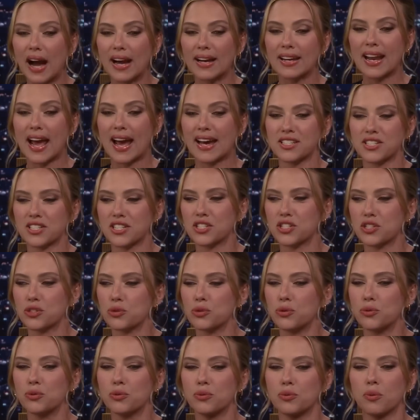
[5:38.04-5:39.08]
of his
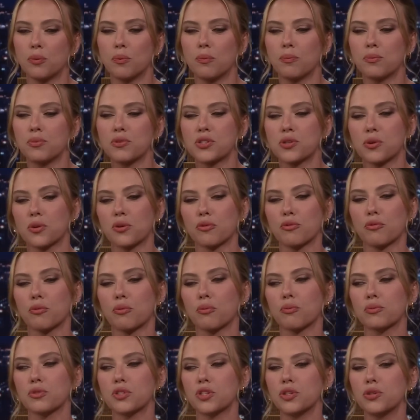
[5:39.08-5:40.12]
dialogue, making the
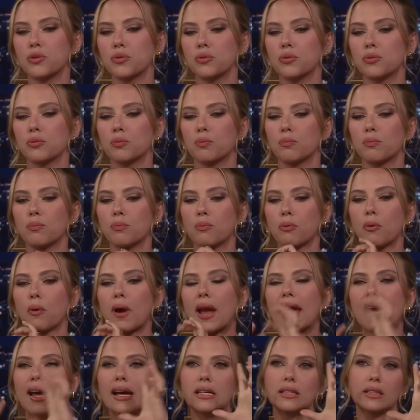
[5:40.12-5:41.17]
world believe more the
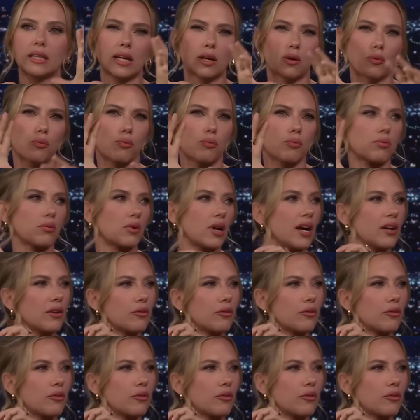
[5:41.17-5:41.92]
rumors that Reynolds